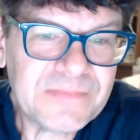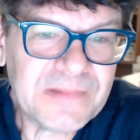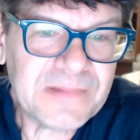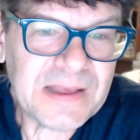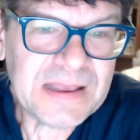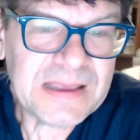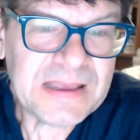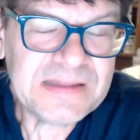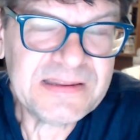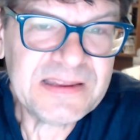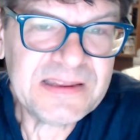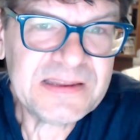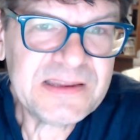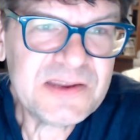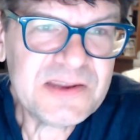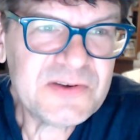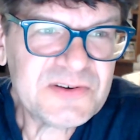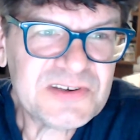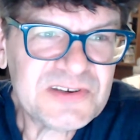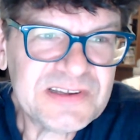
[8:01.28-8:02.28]
like I did
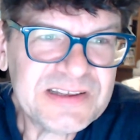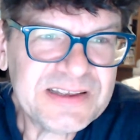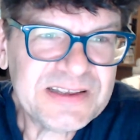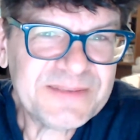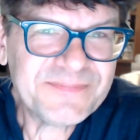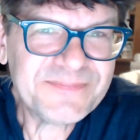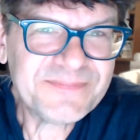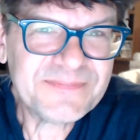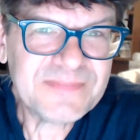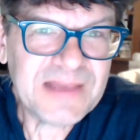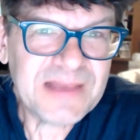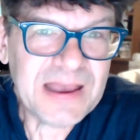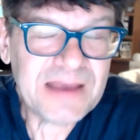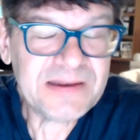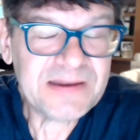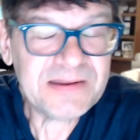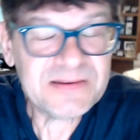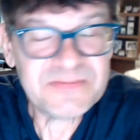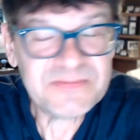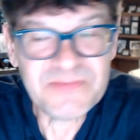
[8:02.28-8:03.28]
usually, how
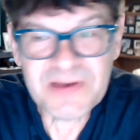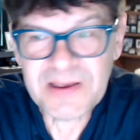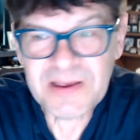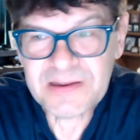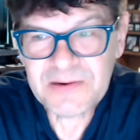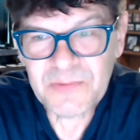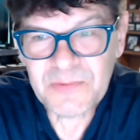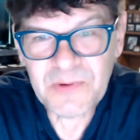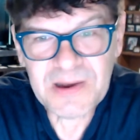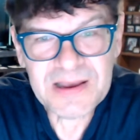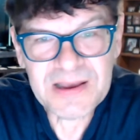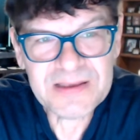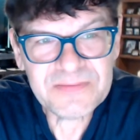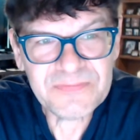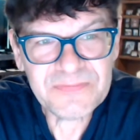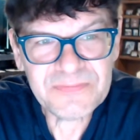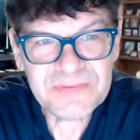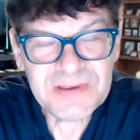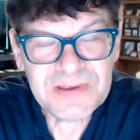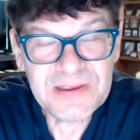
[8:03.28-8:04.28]
do you find a
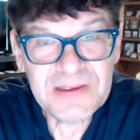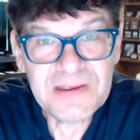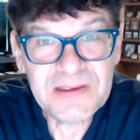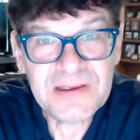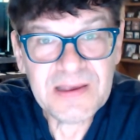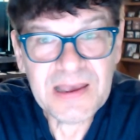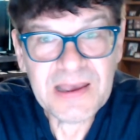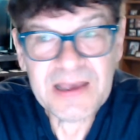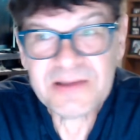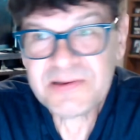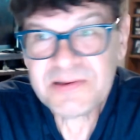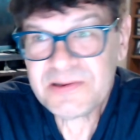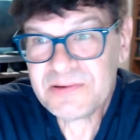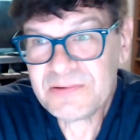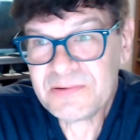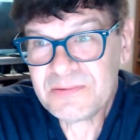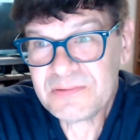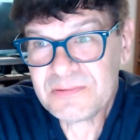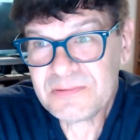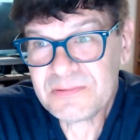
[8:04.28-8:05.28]
wife, how do
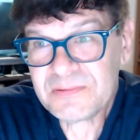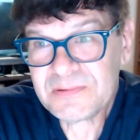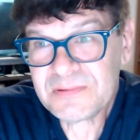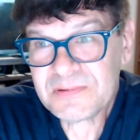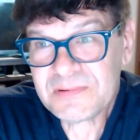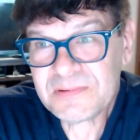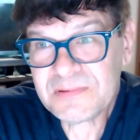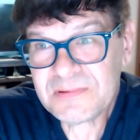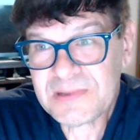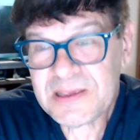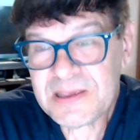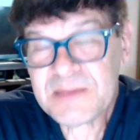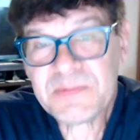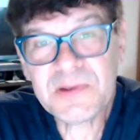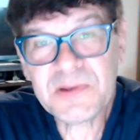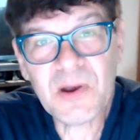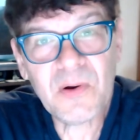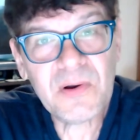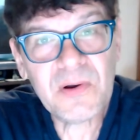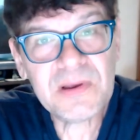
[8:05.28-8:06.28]
you keep
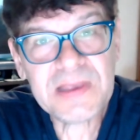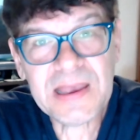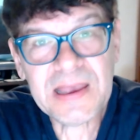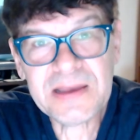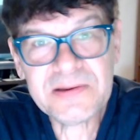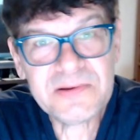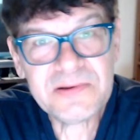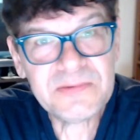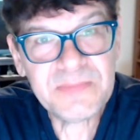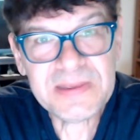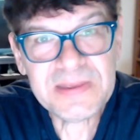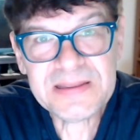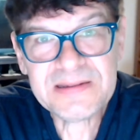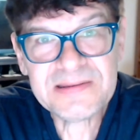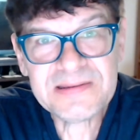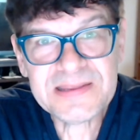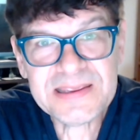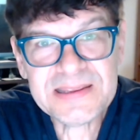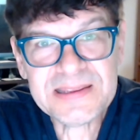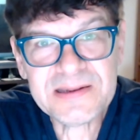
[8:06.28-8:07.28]
going, how do you
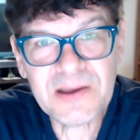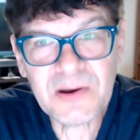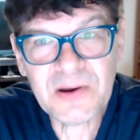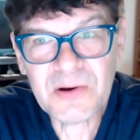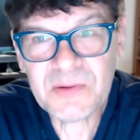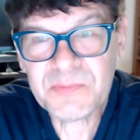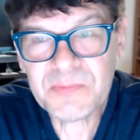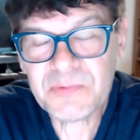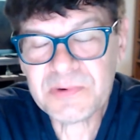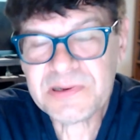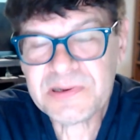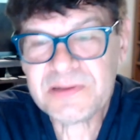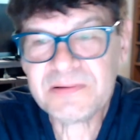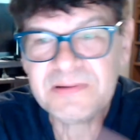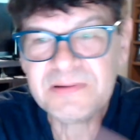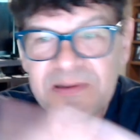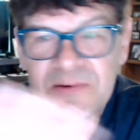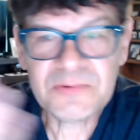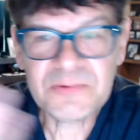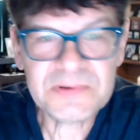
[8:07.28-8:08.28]
maintain hope, what do you
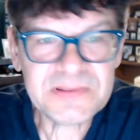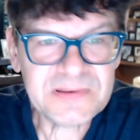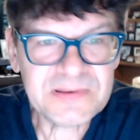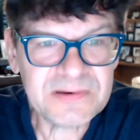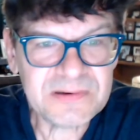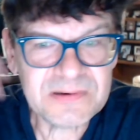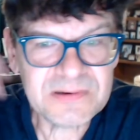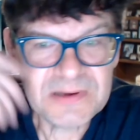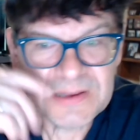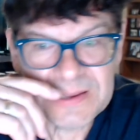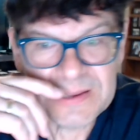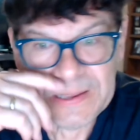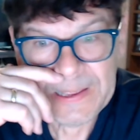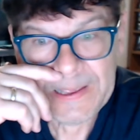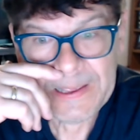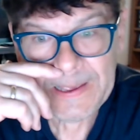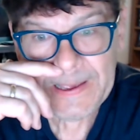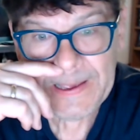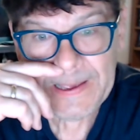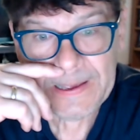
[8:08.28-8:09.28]
do with your
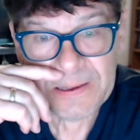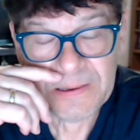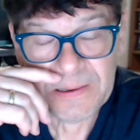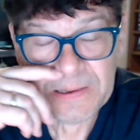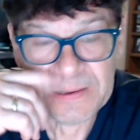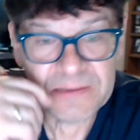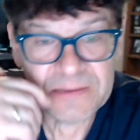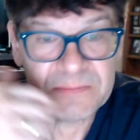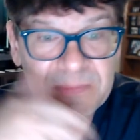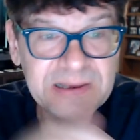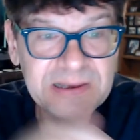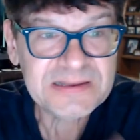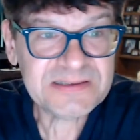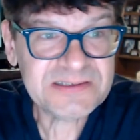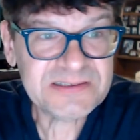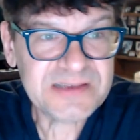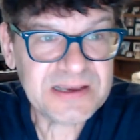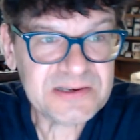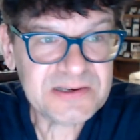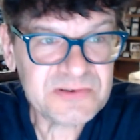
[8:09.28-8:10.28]
uh, unmet
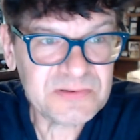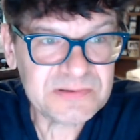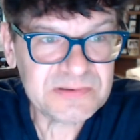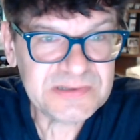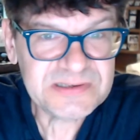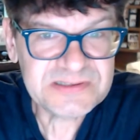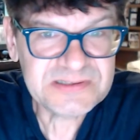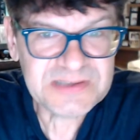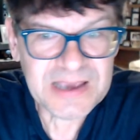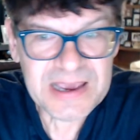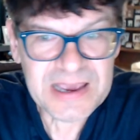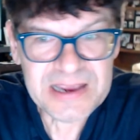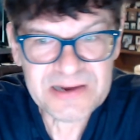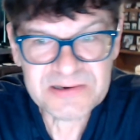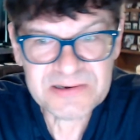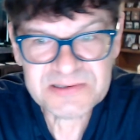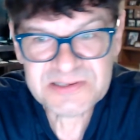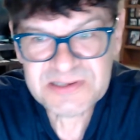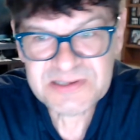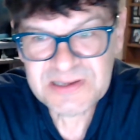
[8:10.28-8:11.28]
sexual
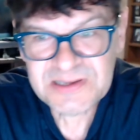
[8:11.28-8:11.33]
desires.